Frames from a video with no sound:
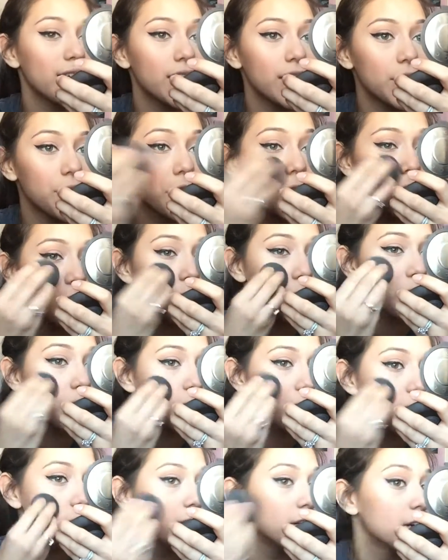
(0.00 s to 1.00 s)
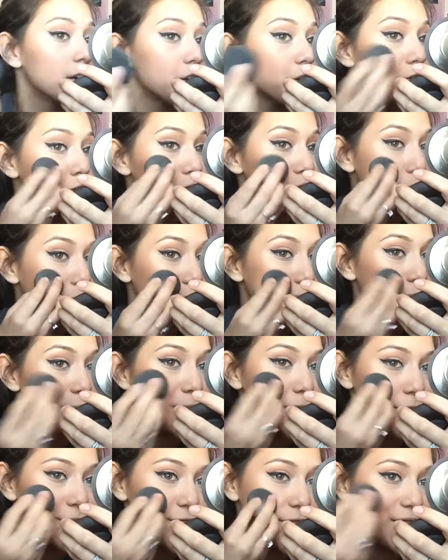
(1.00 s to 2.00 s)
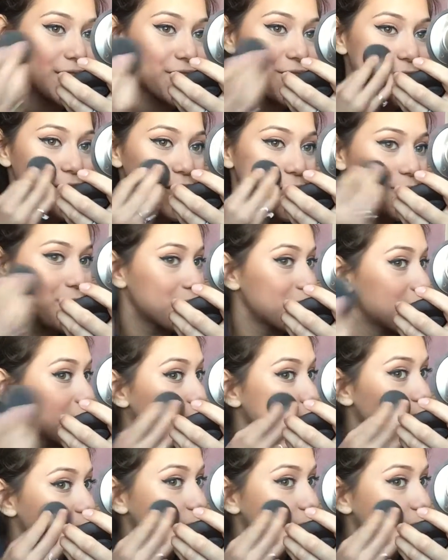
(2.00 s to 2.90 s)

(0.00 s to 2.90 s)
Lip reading: you want to use your beauty blender and diffuse it.